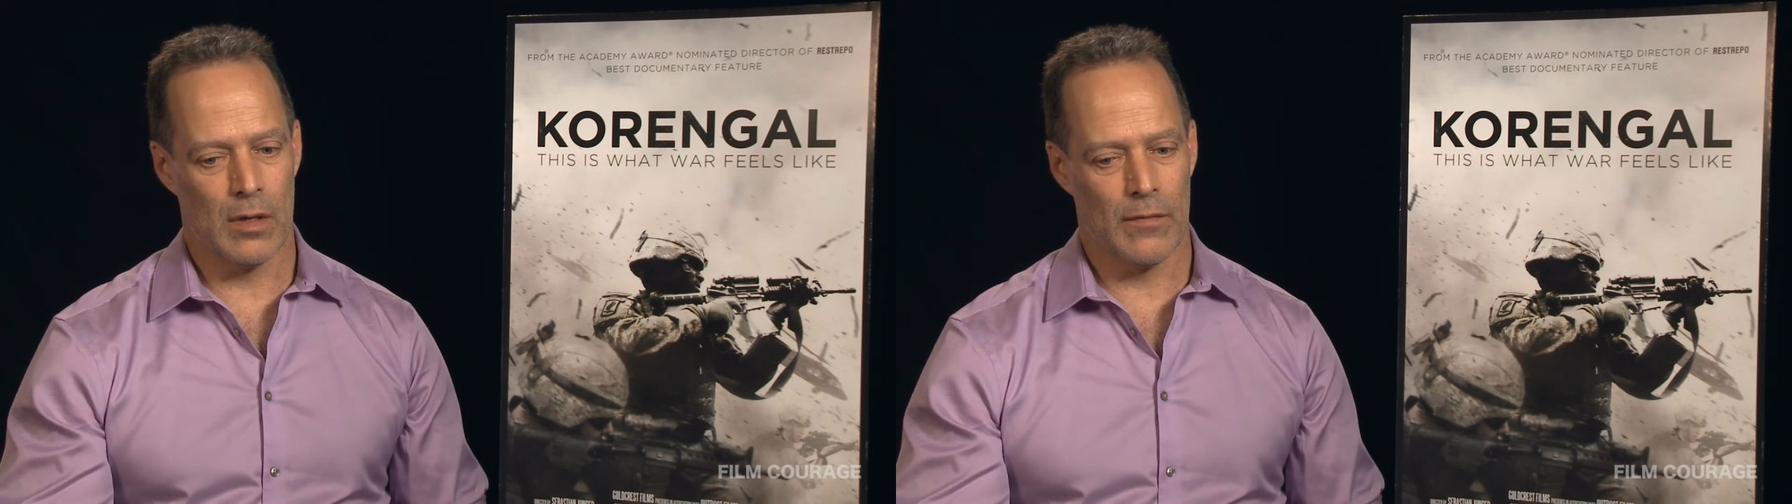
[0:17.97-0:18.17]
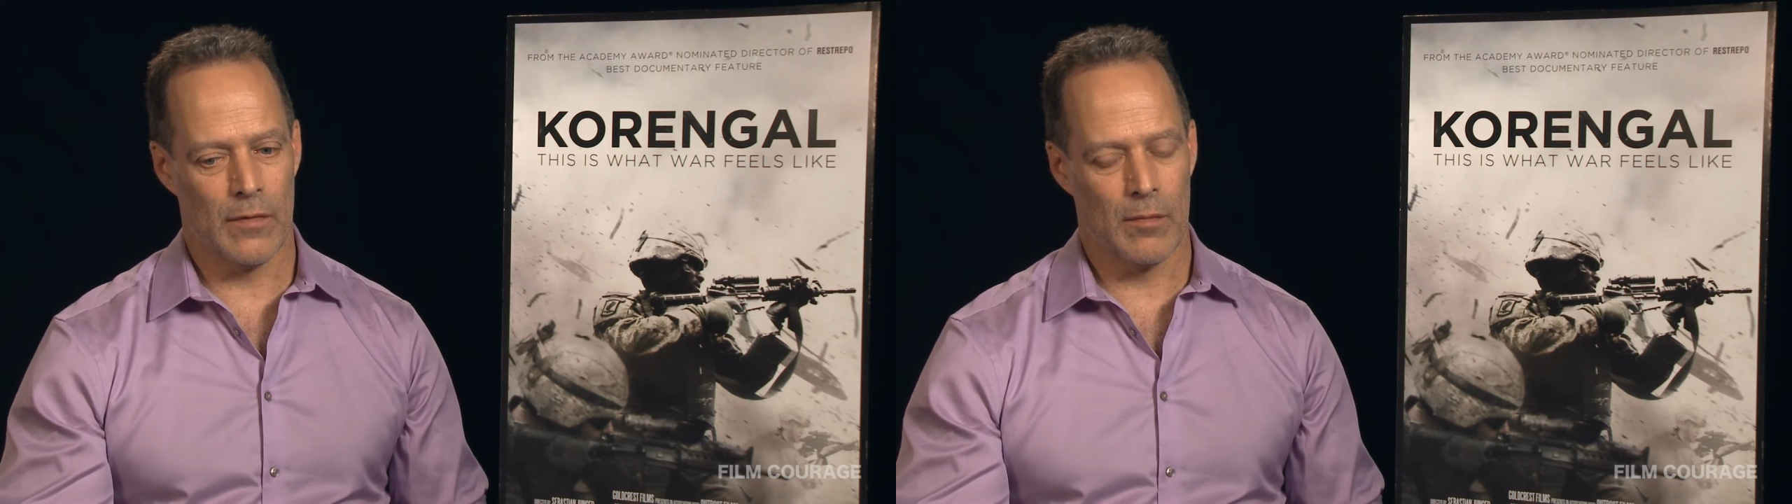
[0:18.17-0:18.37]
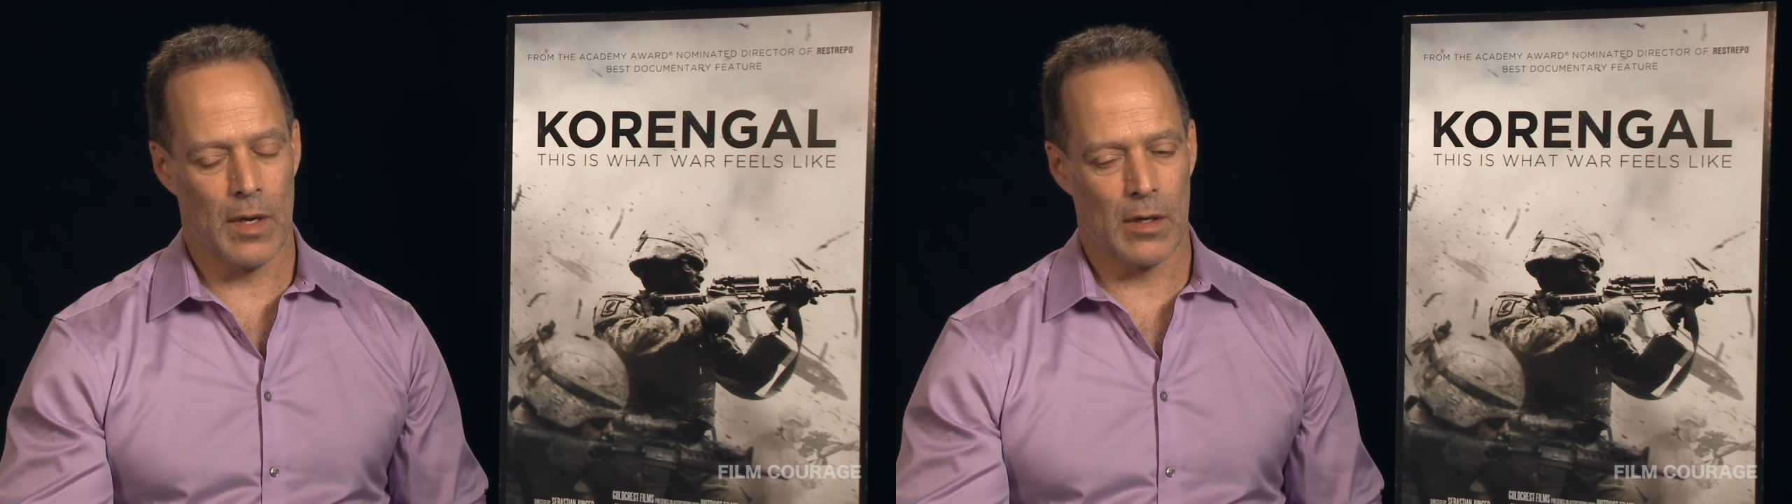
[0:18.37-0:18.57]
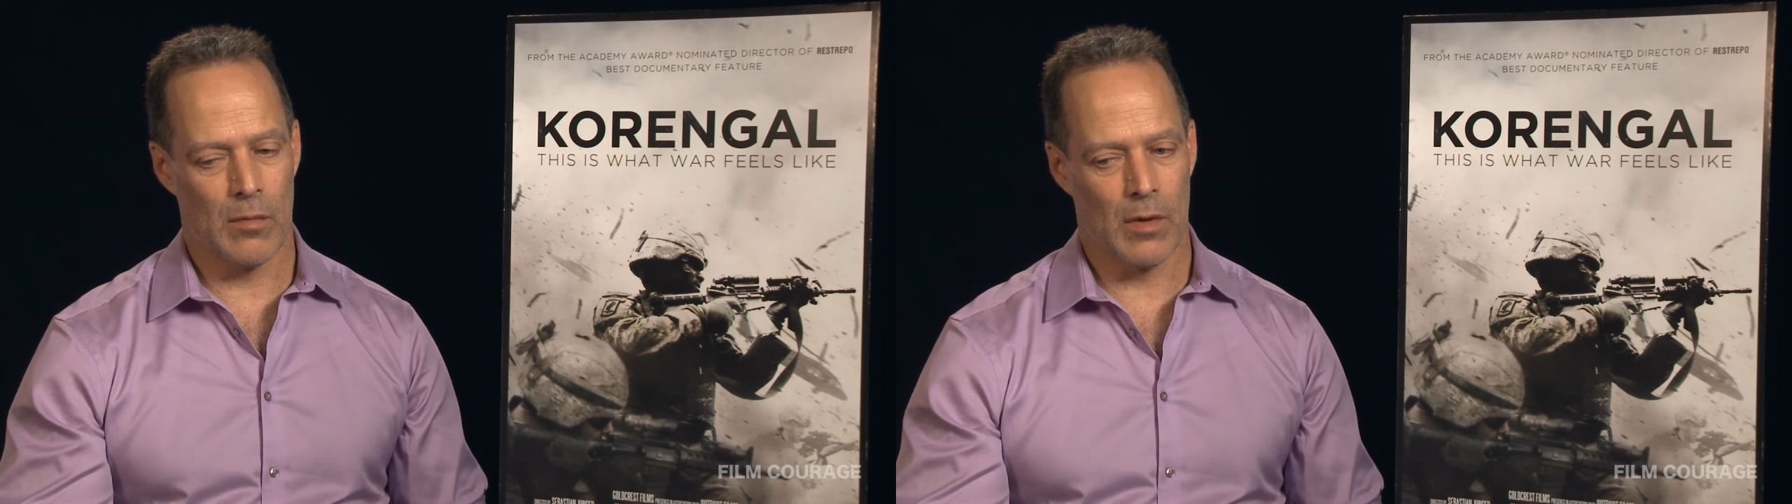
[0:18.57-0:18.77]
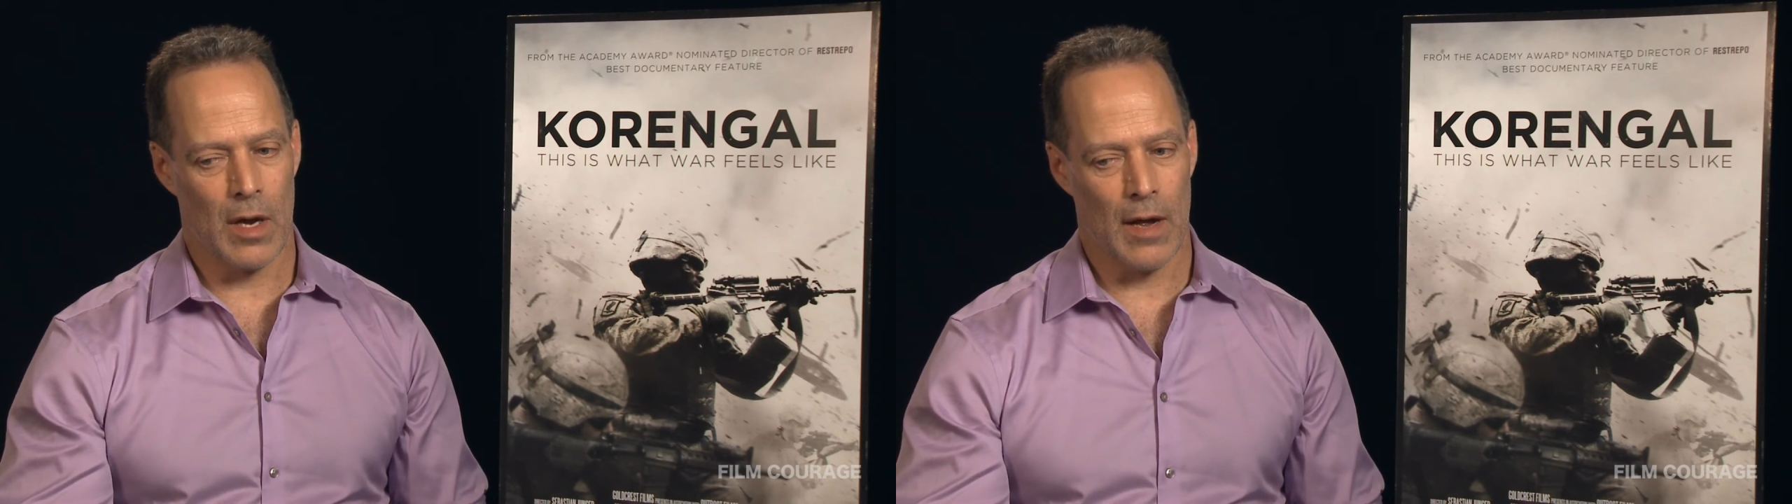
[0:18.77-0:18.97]
a filmmaker
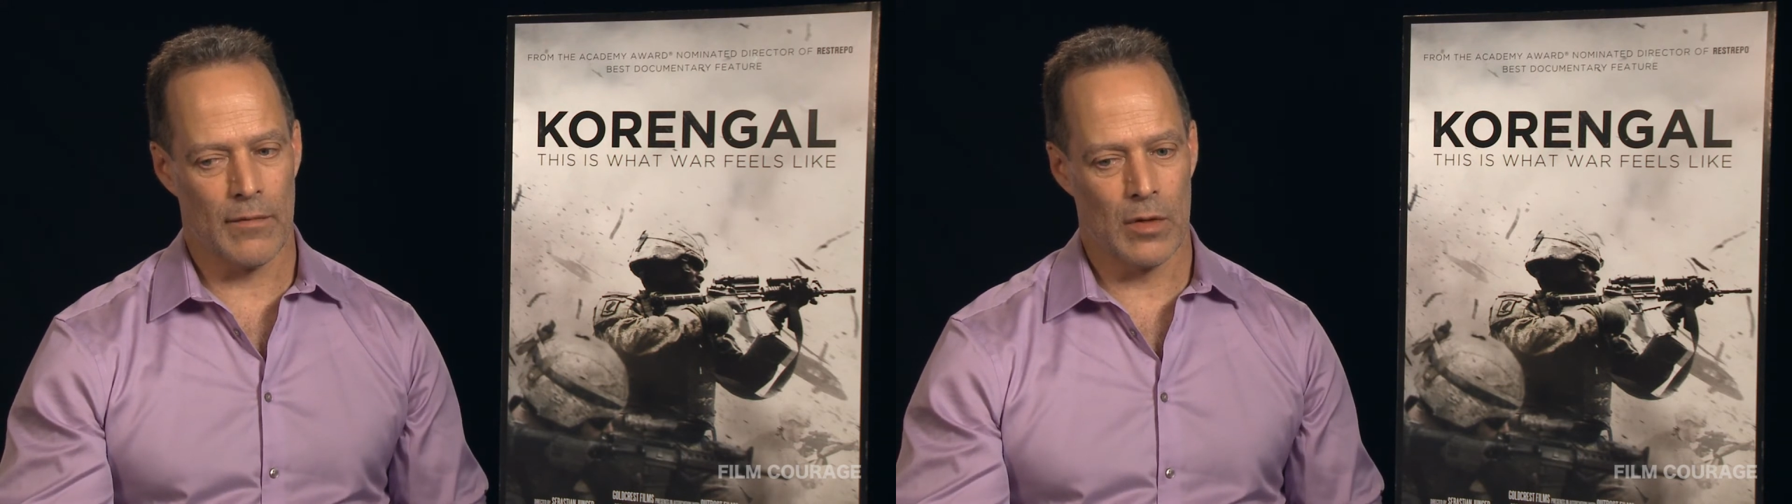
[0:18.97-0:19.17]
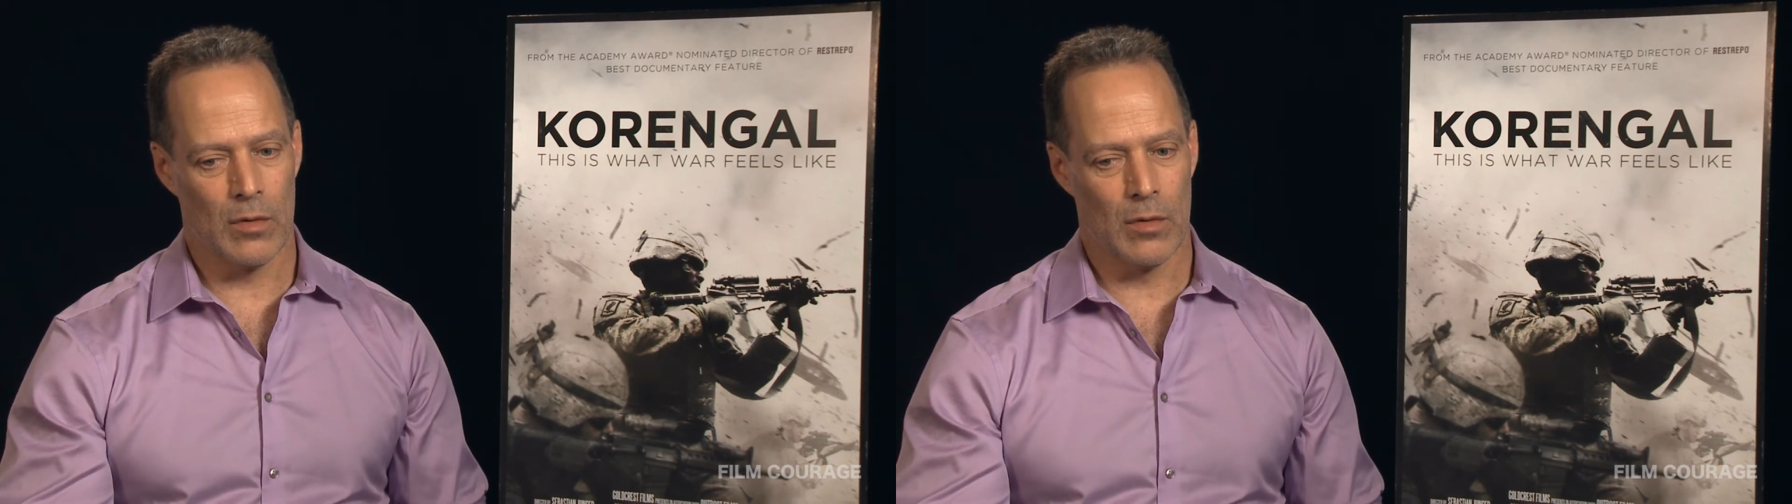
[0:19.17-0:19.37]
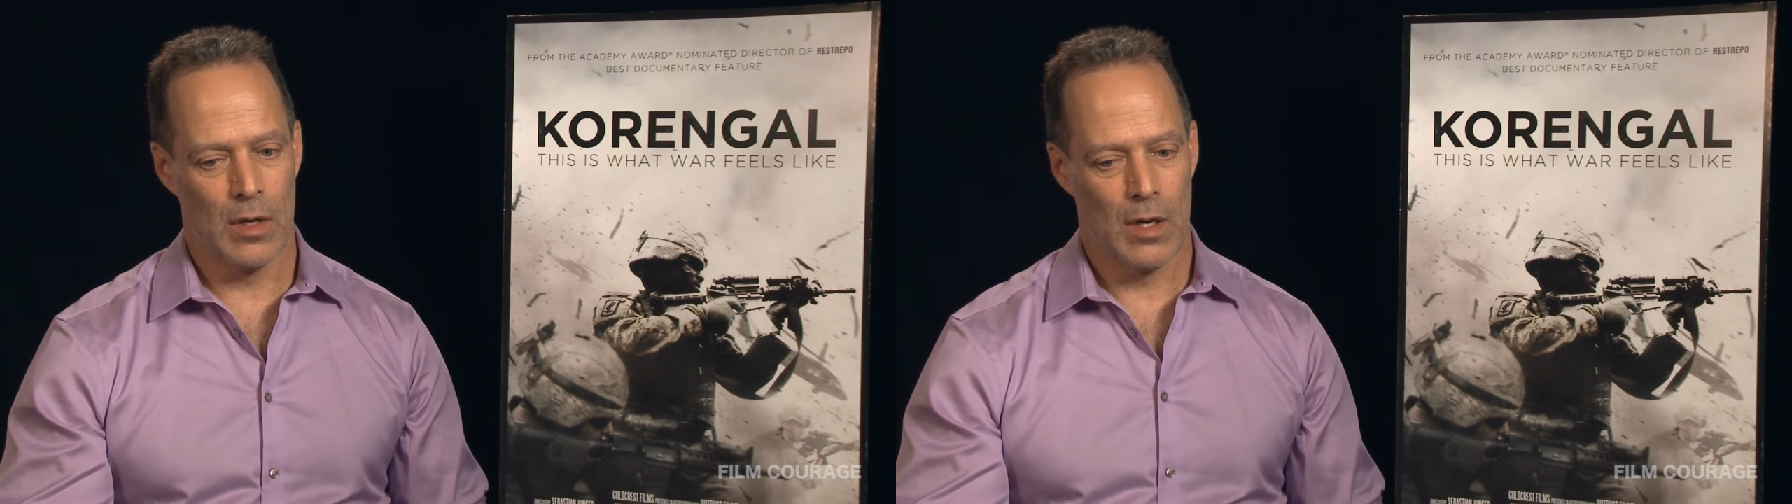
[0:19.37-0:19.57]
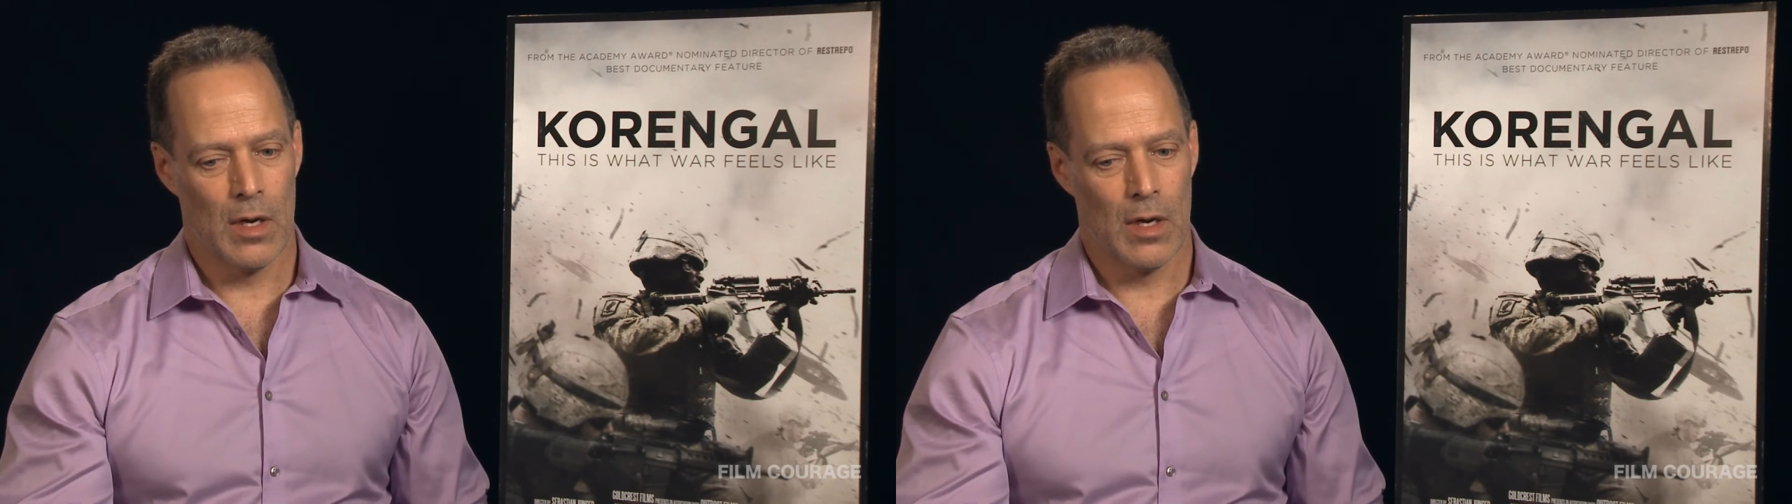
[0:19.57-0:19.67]
would have to